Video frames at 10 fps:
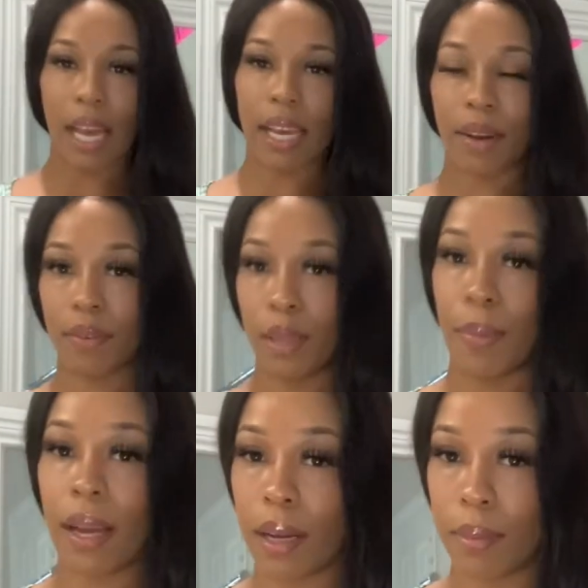can't really
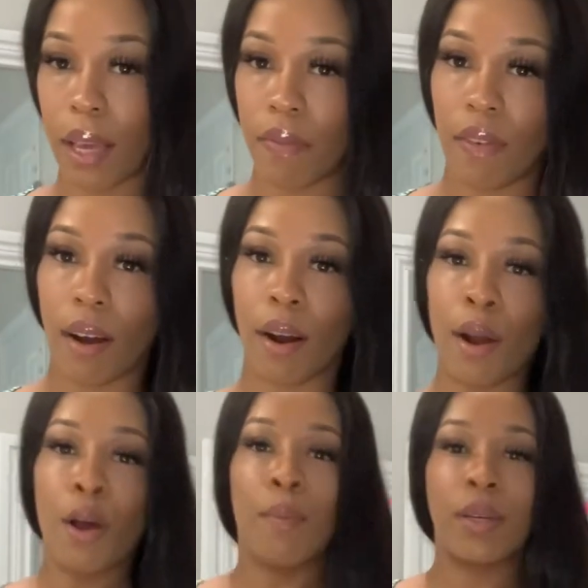back up that far,
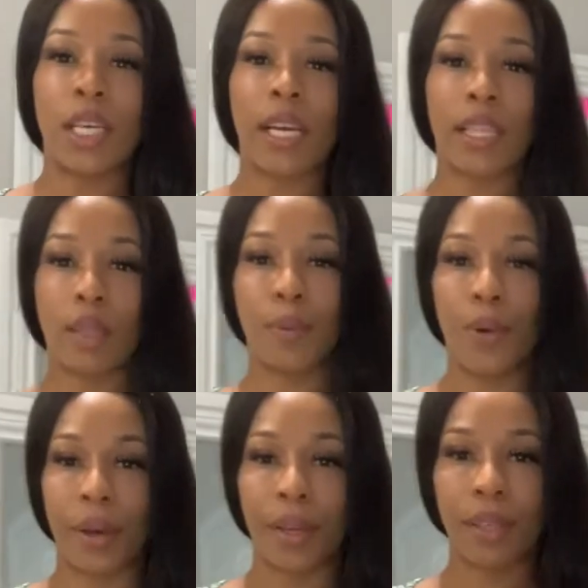but y'all get the
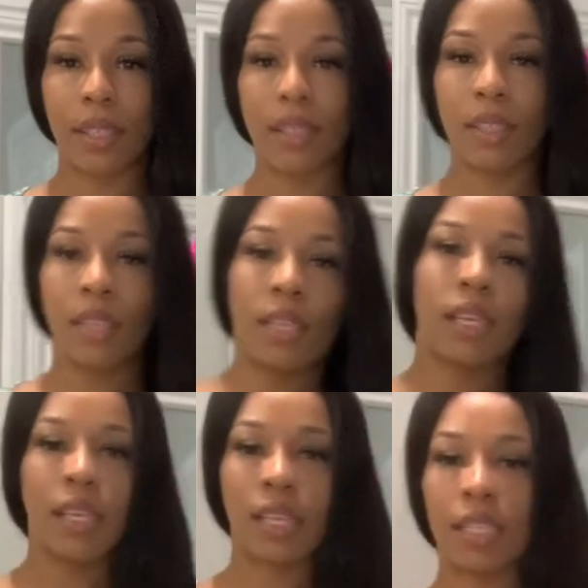point.
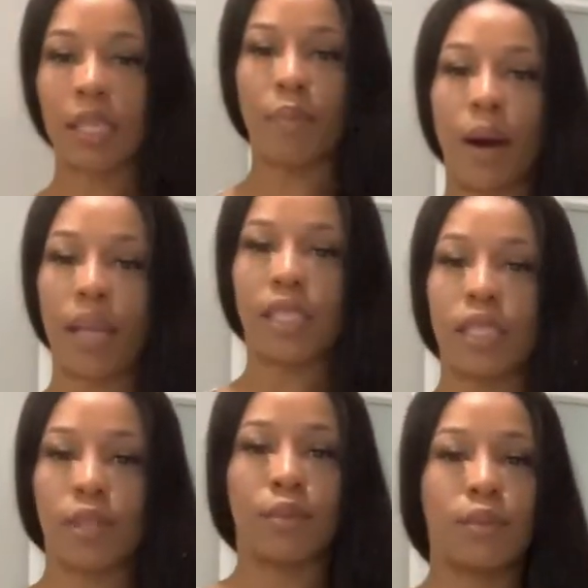It's a bodysuit.